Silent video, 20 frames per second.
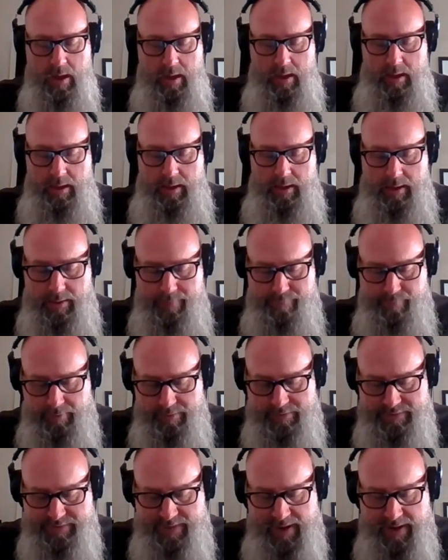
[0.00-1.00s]
in
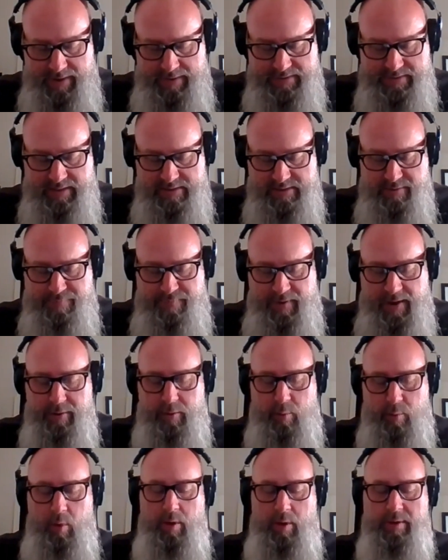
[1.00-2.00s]
verse 10. It says a
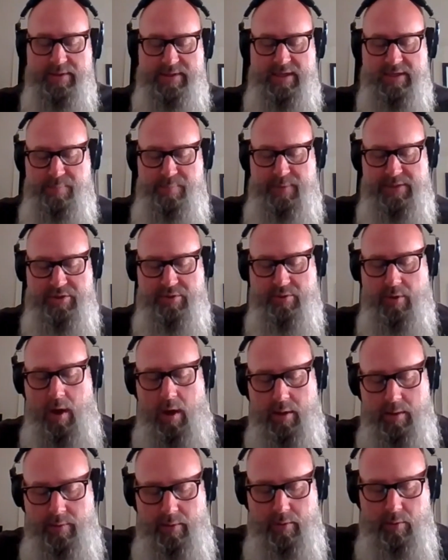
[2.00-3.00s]
final word. It says, be
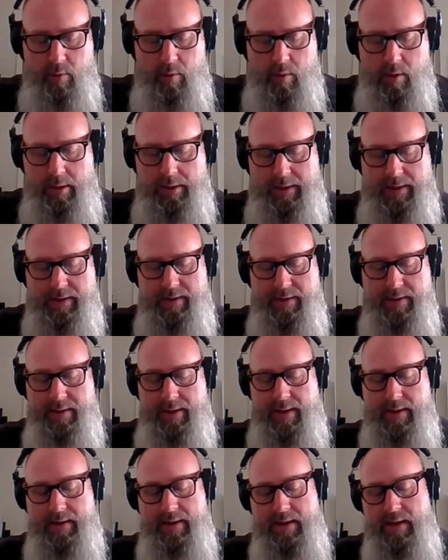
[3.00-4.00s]
strong in the Lord and
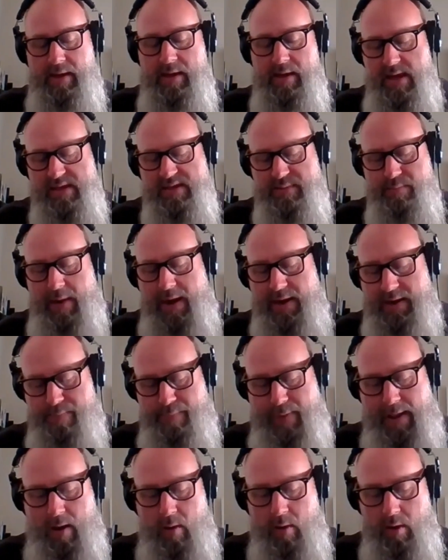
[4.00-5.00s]
in his mighty
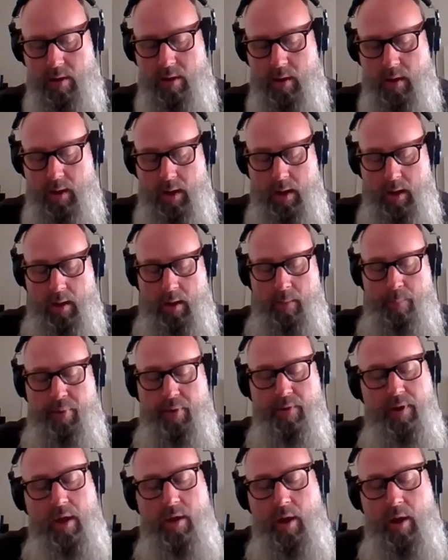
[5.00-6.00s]
power.
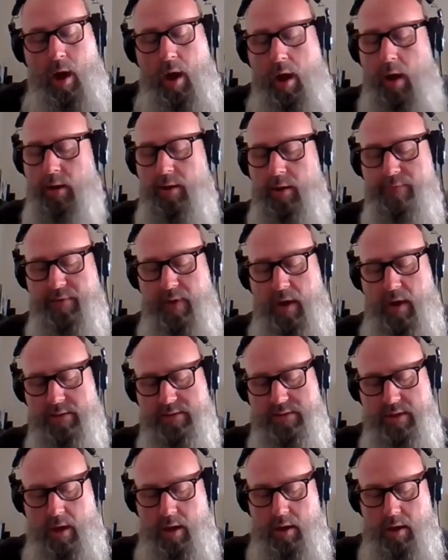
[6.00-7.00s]
Put on all of
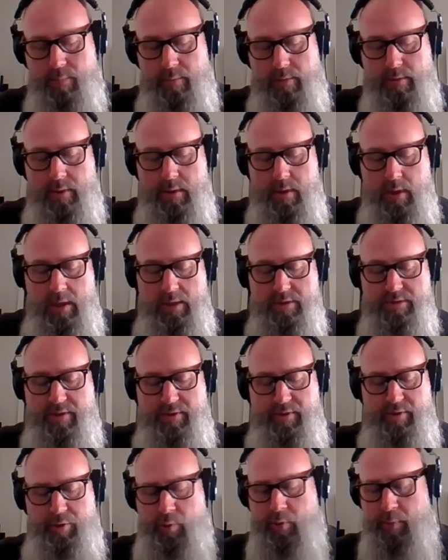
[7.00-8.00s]
God's armor so
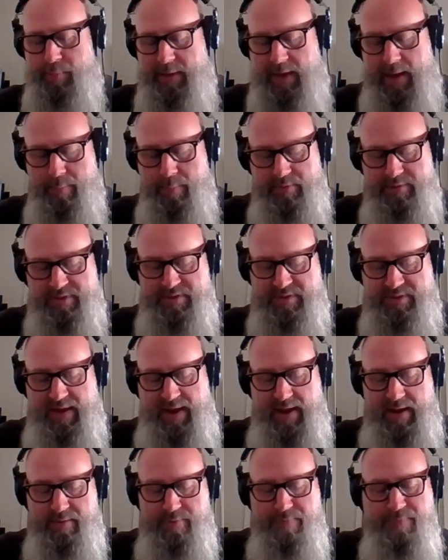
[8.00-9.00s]
that you'll be able to
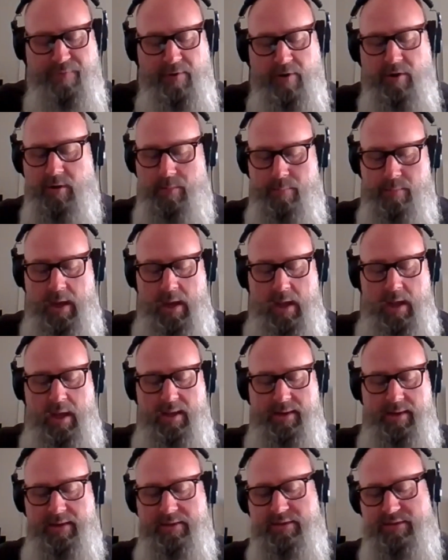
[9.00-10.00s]
stand firm
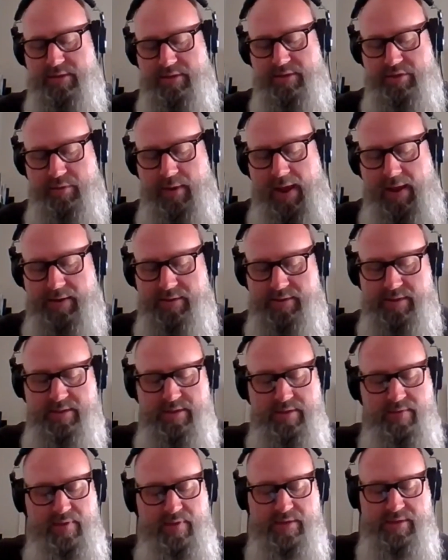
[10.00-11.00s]
against the
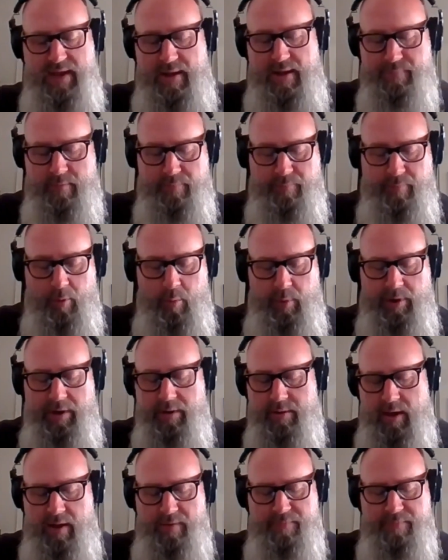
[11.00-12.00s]
strategies of the devil. For we
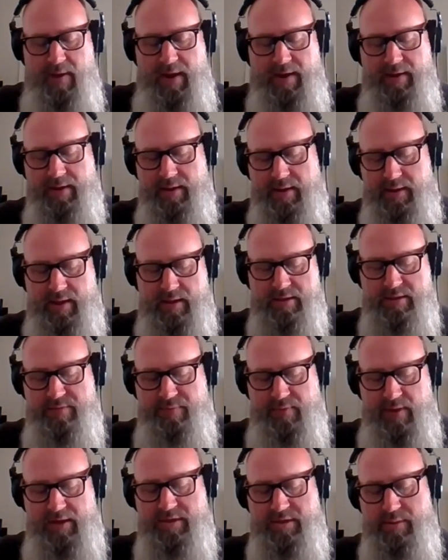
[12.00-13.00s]
are not fighting against
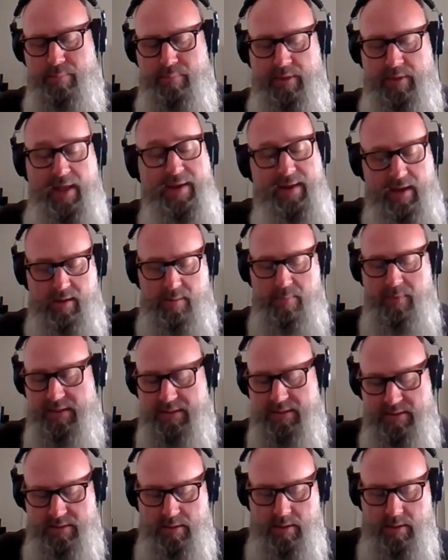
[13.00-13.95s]
flesh and blood enemies,